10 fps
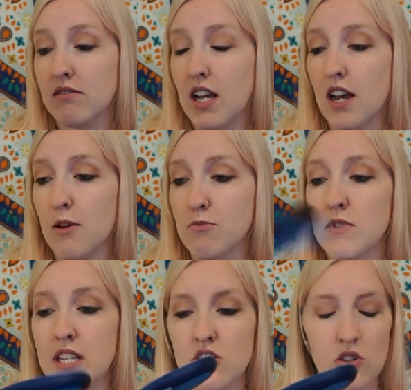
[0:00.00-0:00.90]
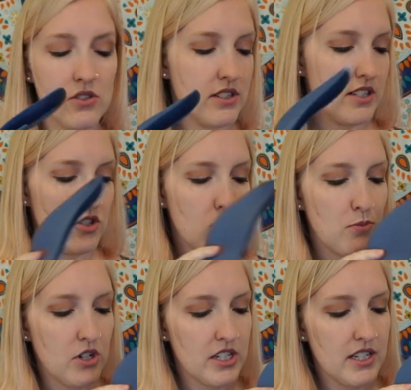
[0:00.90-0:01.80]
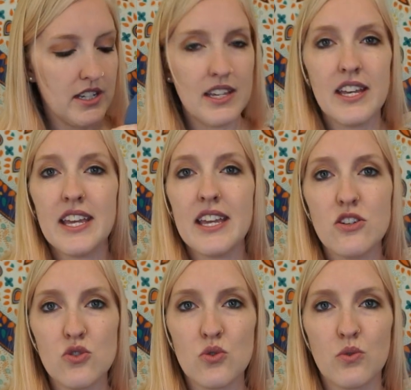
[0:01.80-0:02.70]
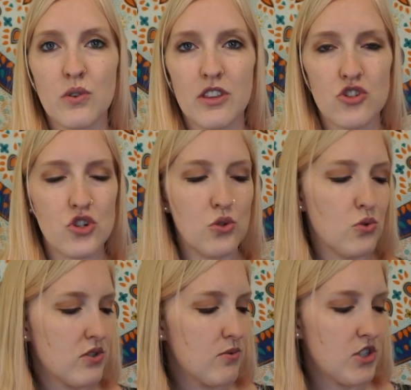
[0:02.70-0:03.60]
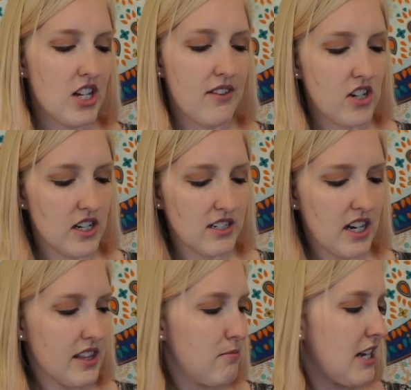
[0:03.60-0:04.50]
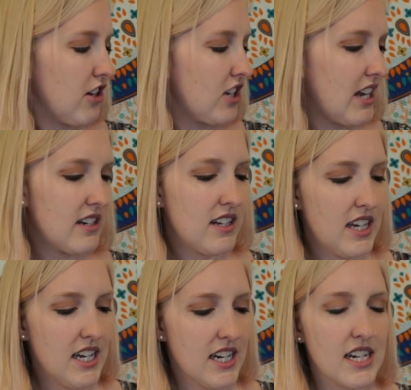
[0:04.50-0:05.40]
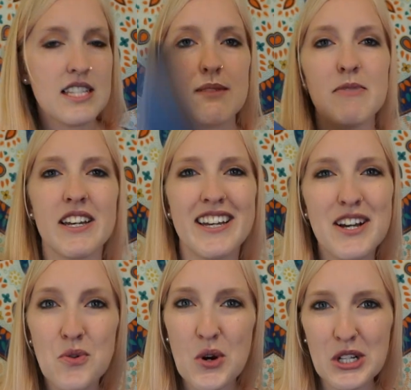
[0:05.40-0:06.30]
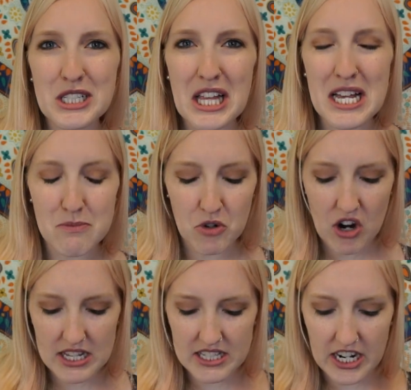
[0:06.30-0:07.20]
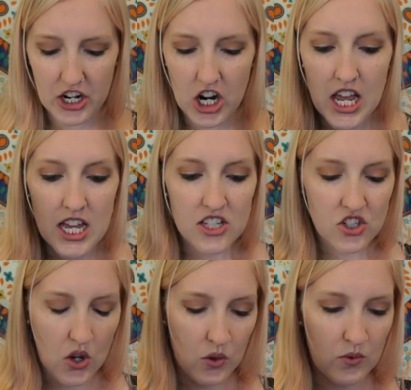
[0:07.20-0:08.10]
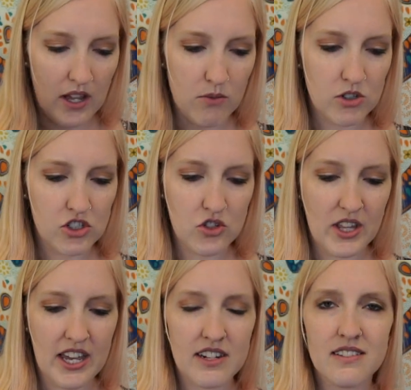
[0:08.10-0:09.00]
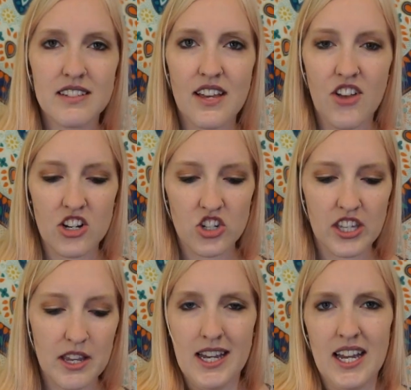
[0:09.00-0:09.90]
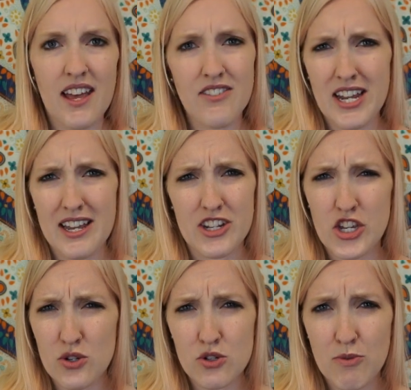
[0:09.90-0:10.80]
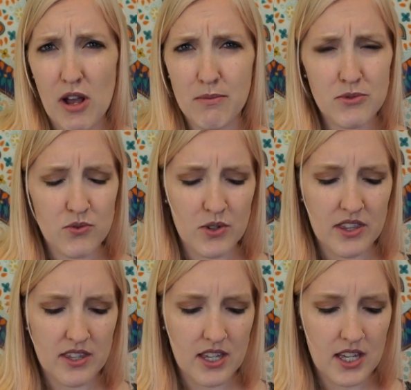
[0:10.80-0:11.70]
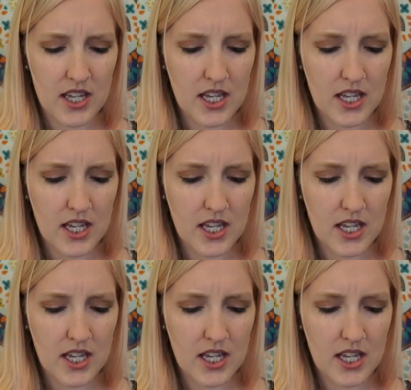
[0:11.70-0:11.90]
insoles to put into the shoes, which I have not cut them down yet because I'm a world-class procrastinator, so I will do that eventually. I haven't had huge problems with